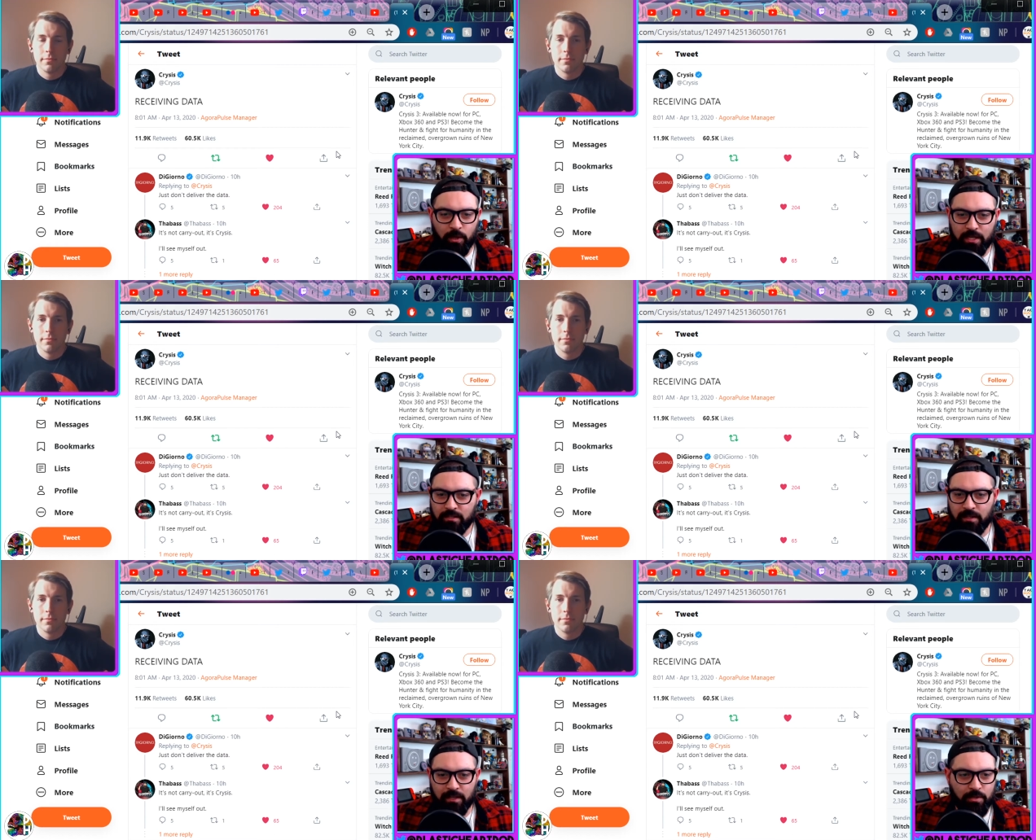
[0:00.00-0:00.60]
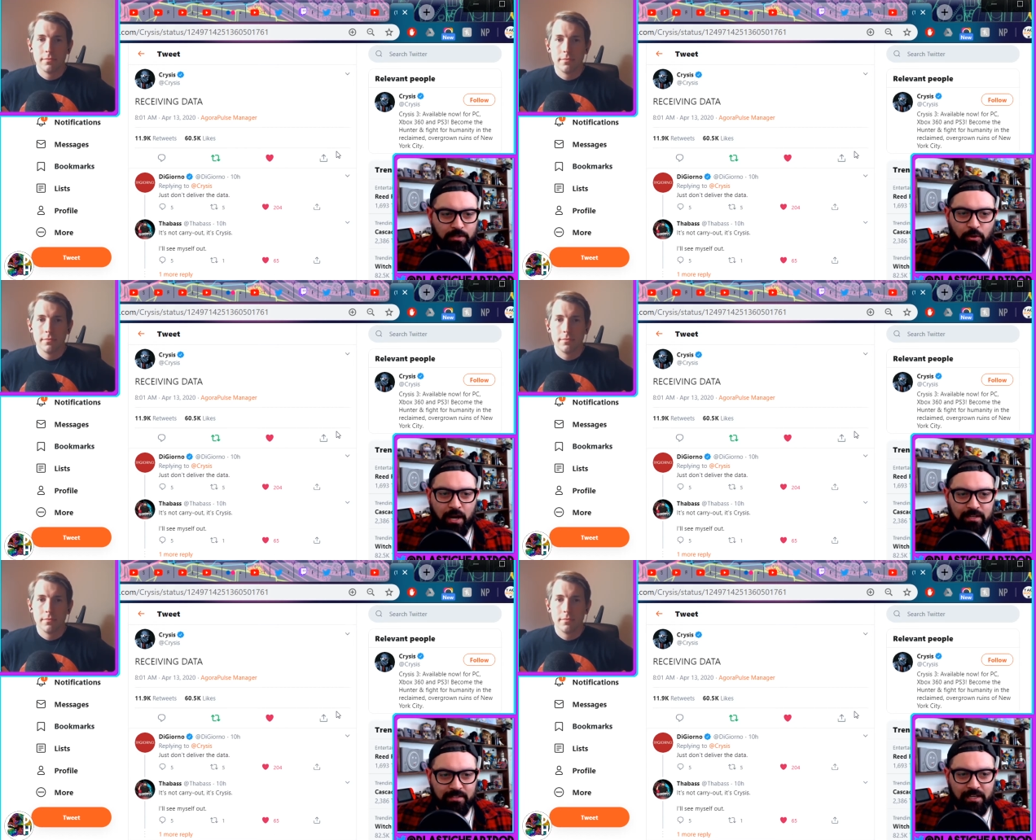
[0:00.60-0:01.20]
Speaker 1: Switch, like original
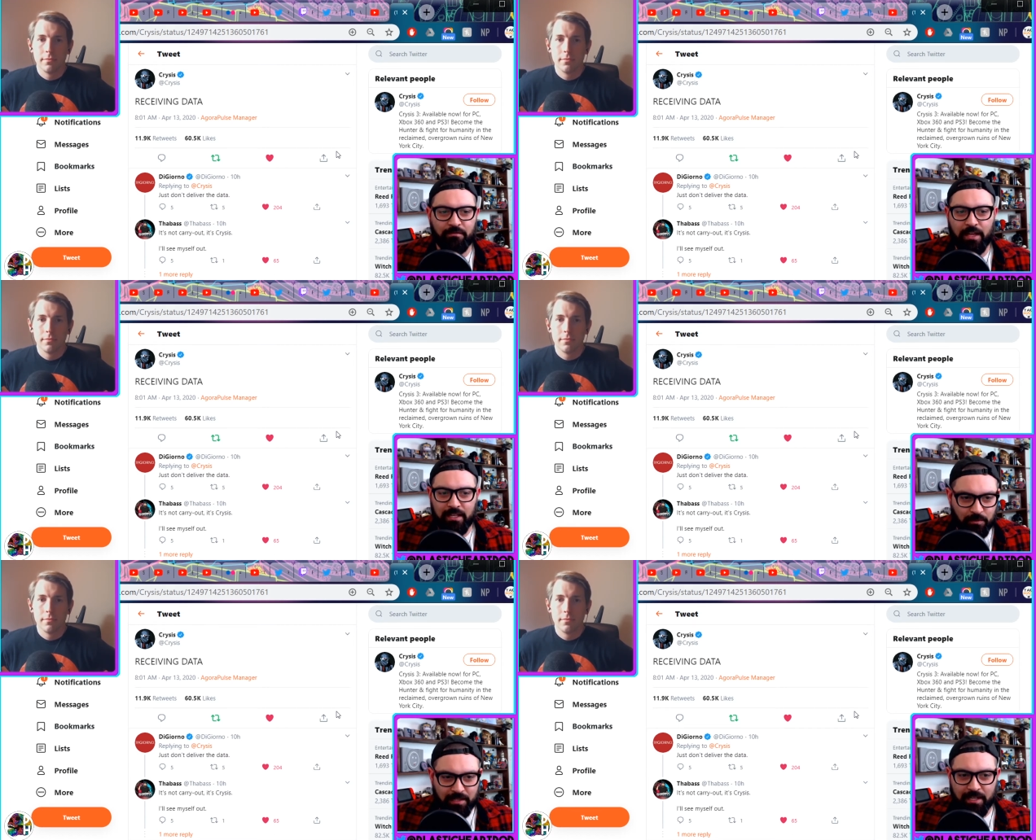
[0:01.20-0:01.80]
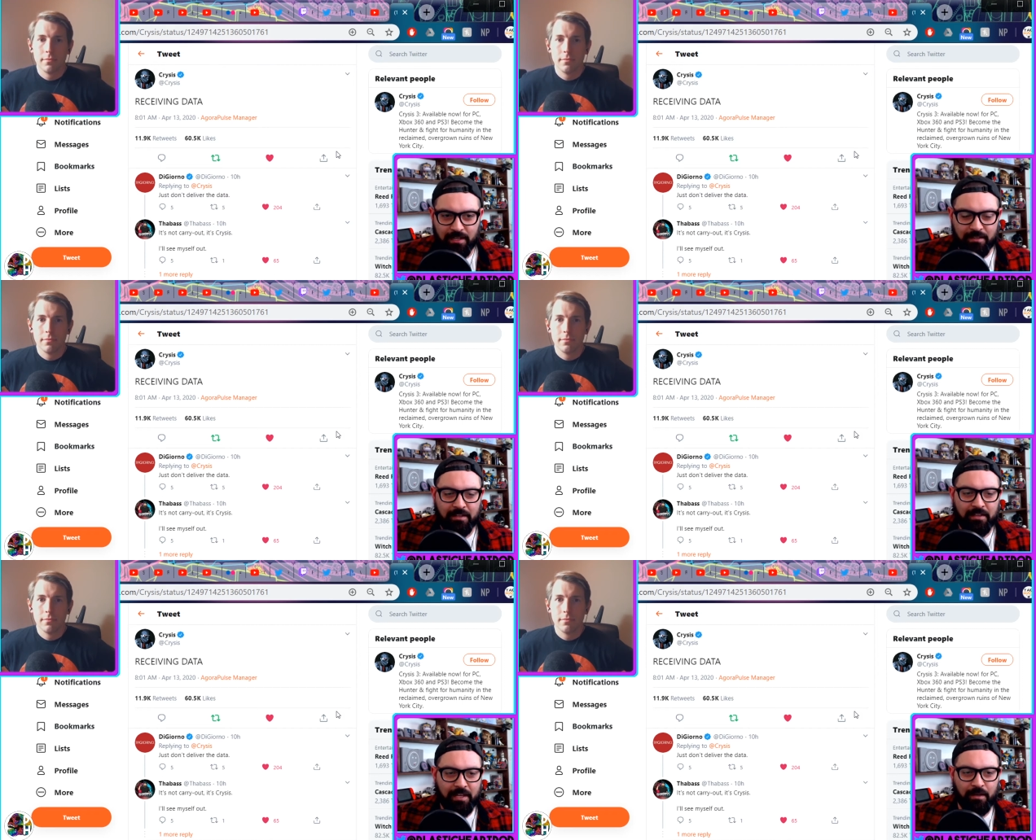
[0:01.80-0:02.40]
Crysis, like if that's what the
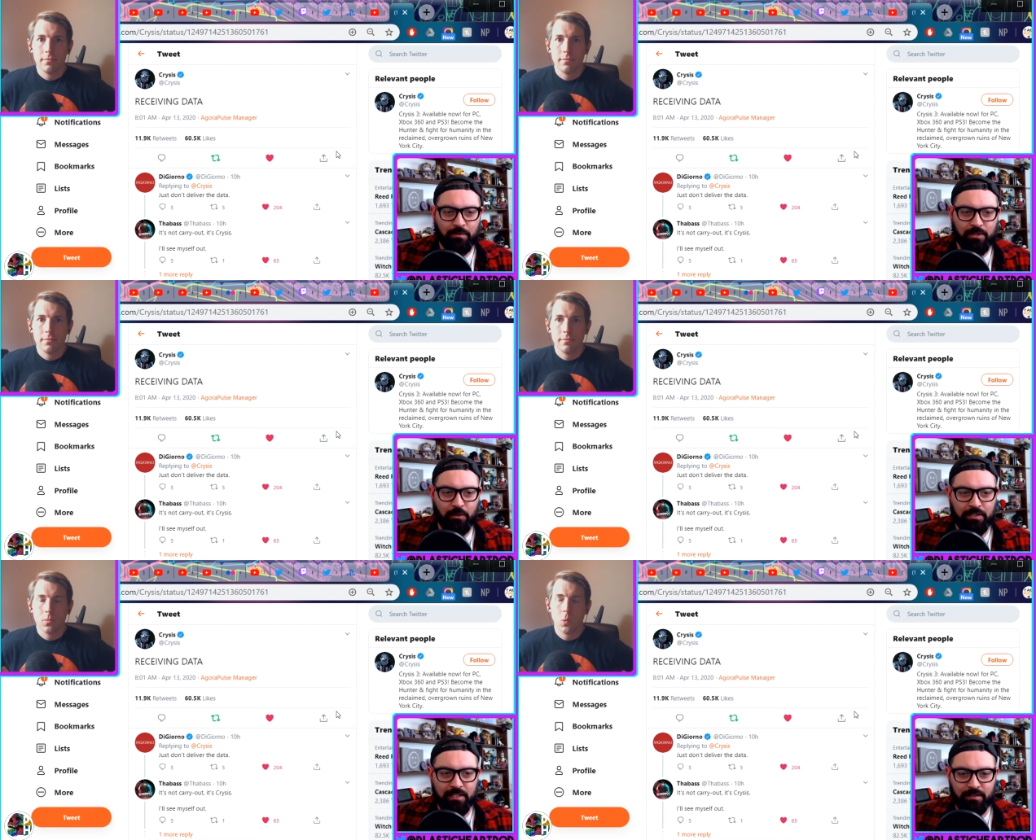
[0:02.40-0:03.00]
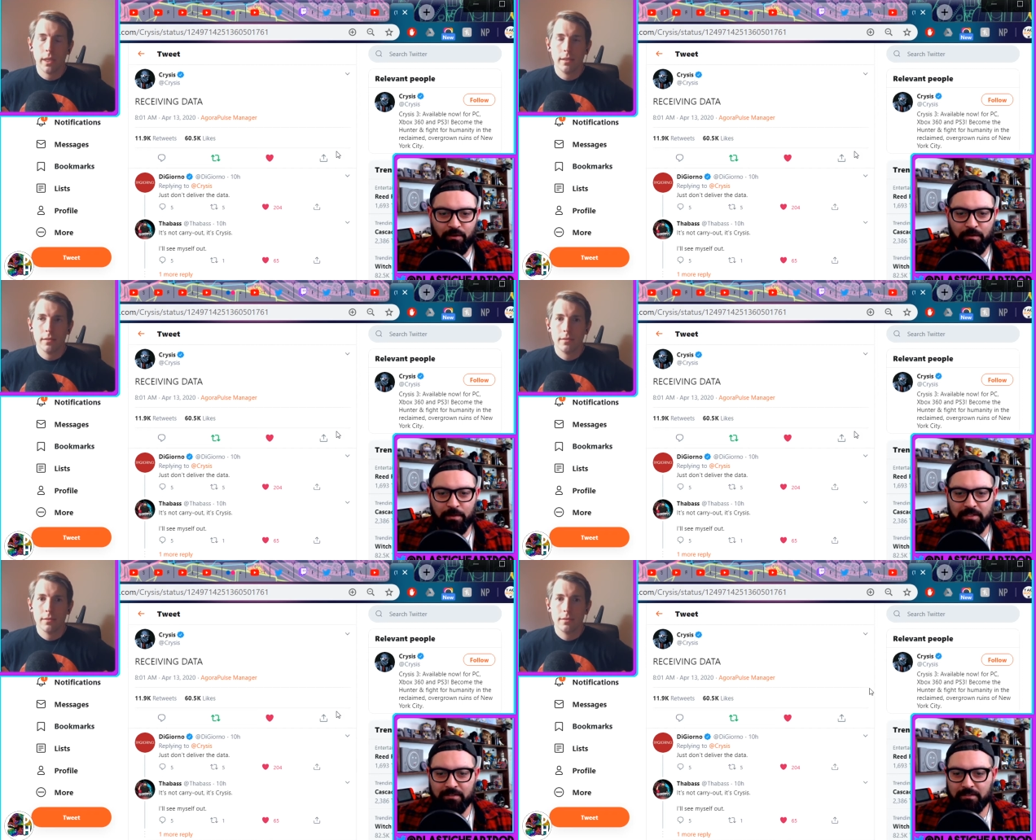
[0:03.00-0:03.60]
end result
Speaker 2: is
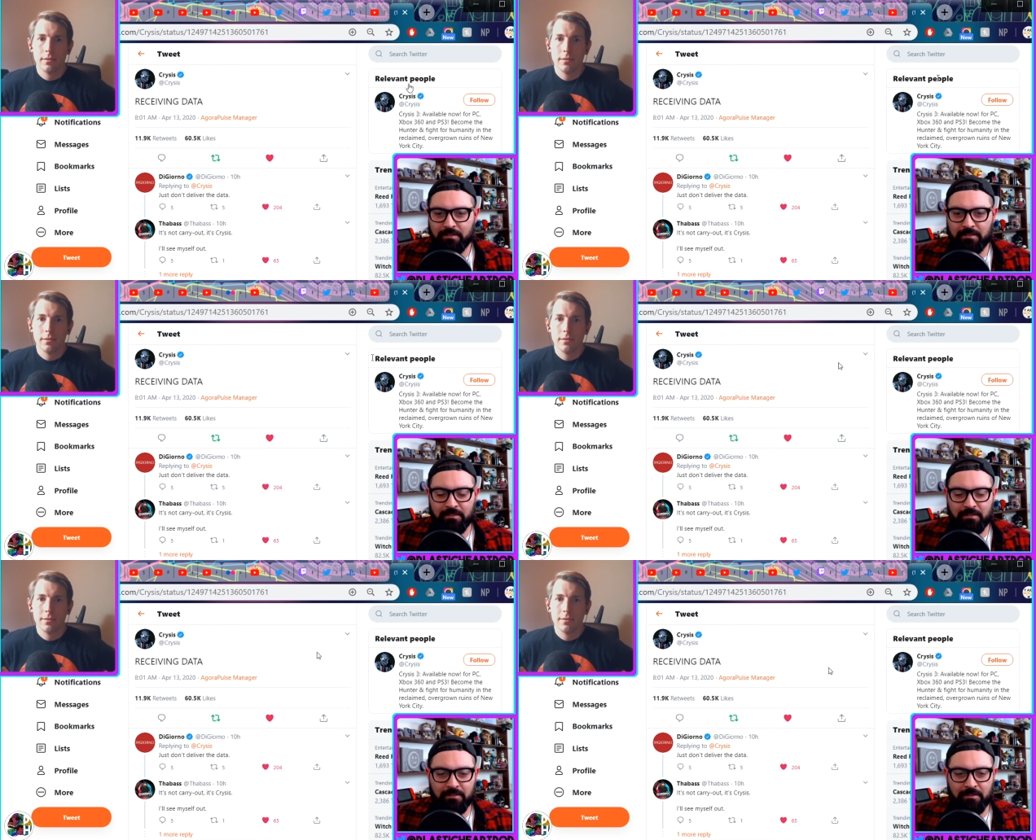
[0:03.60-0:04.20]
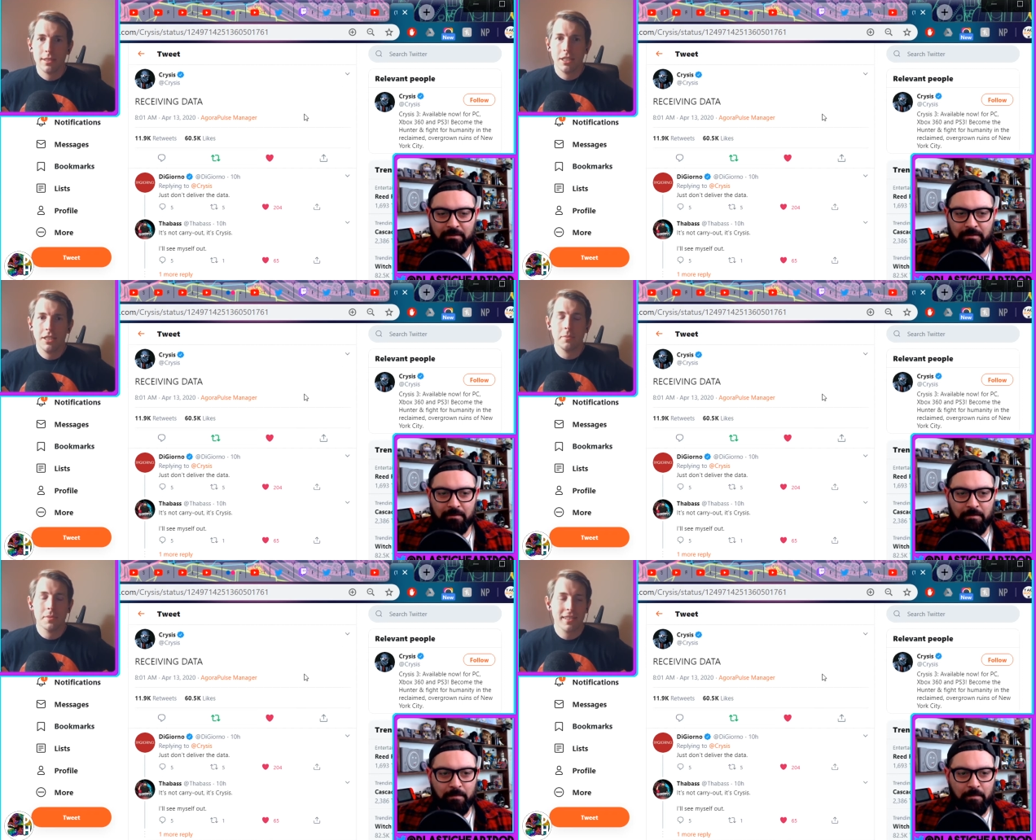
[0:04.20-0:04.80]
from this.
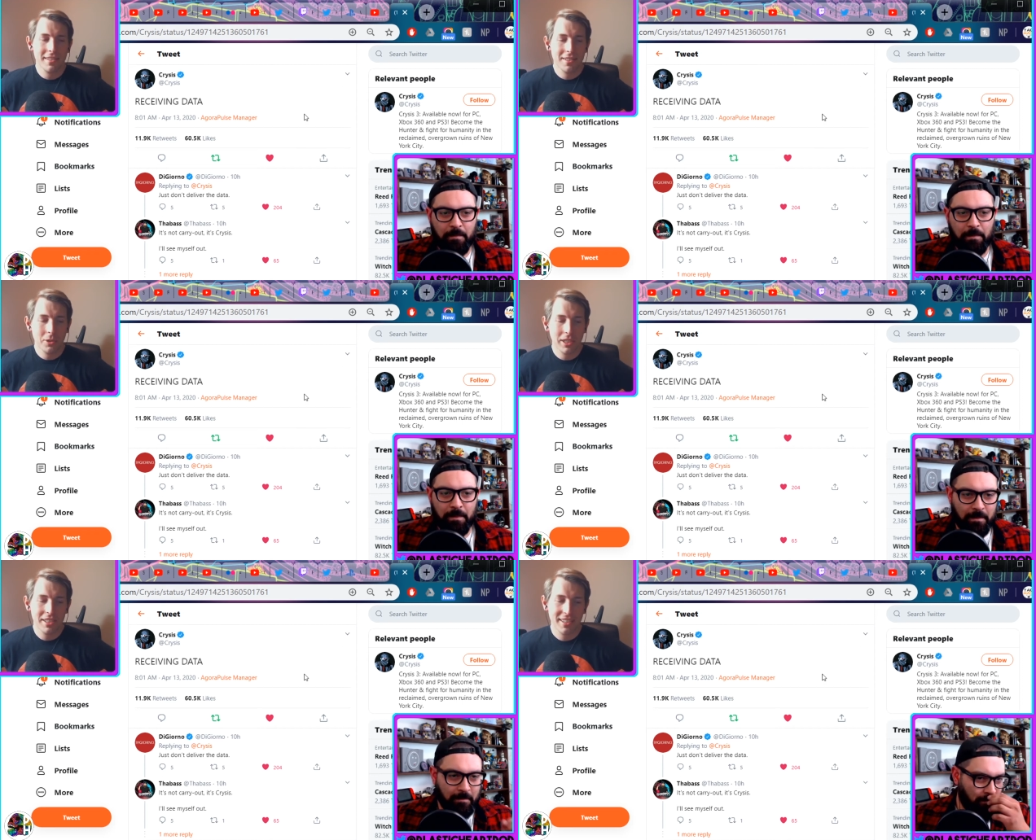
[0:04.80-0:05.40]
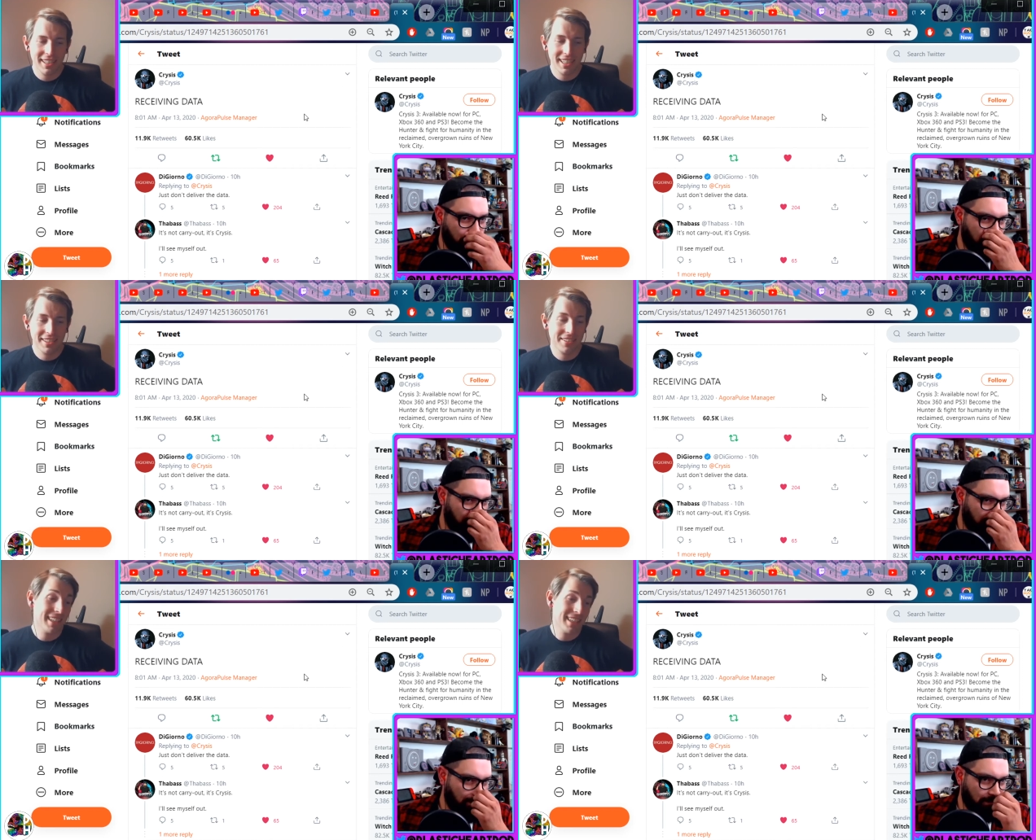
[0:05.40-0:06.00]
It comes to Switch. I
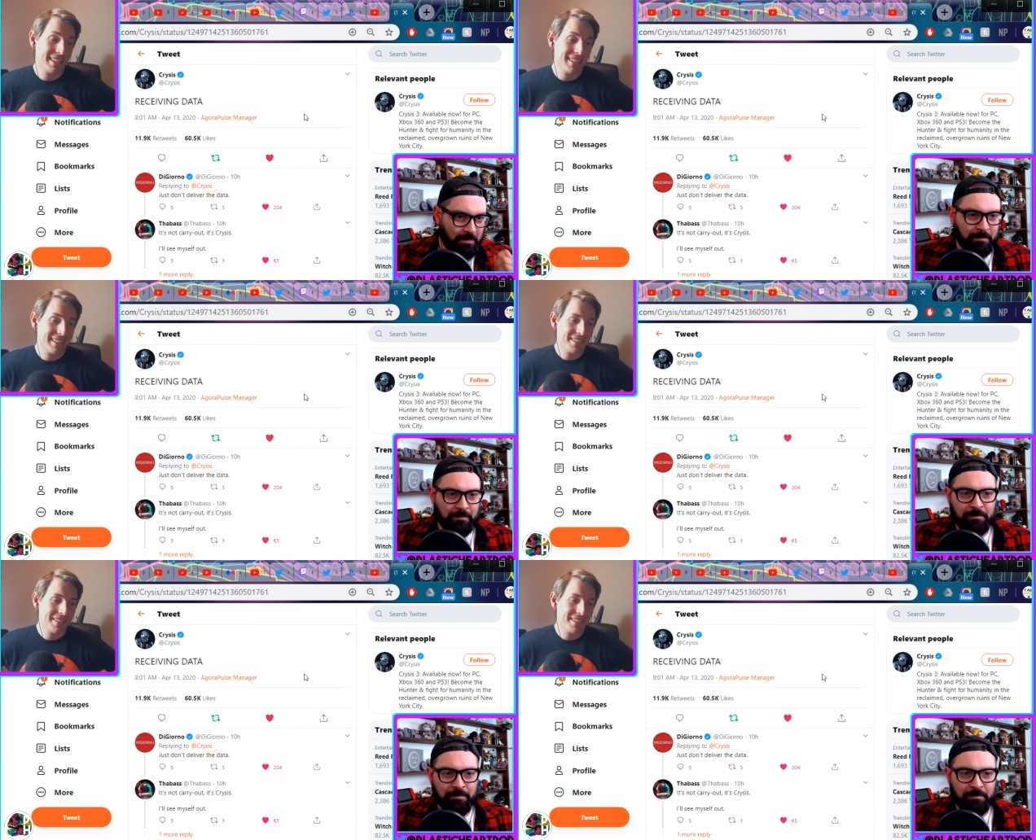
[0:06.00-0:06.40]
don't think it could